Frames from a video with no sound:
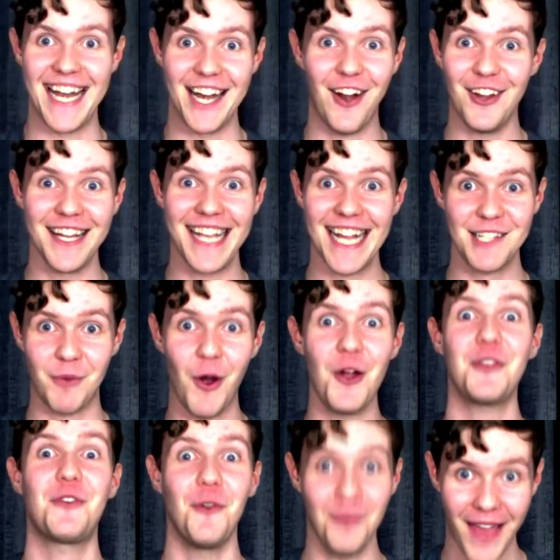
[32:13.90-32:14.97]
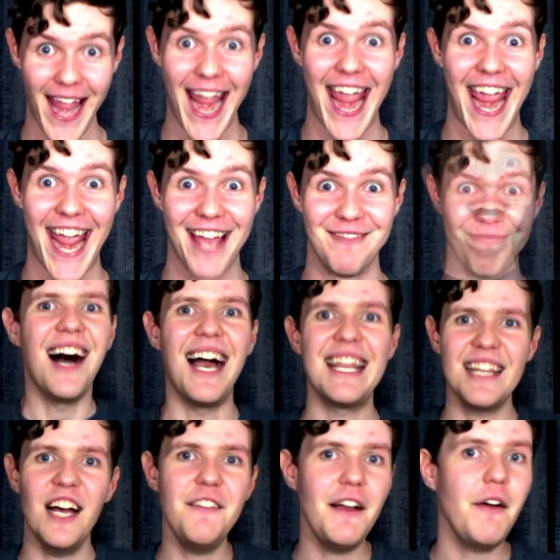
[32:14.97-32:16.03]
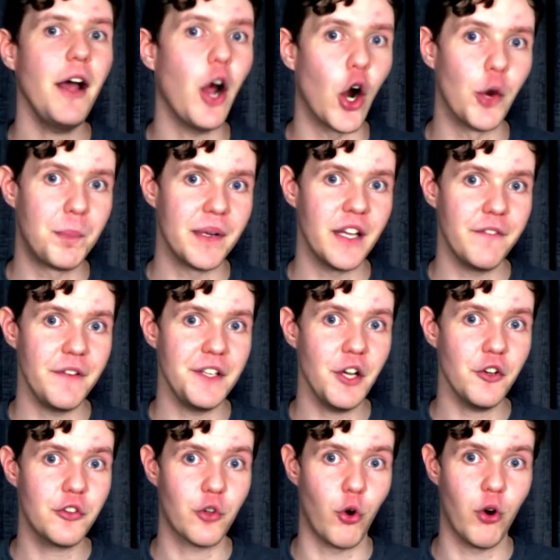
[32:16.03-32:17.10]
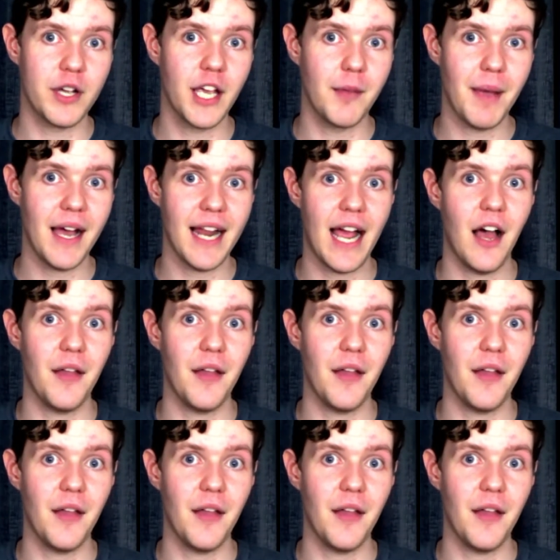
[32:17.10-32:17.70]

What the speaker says: And it only gets worse from there. I love how I opened the video talking about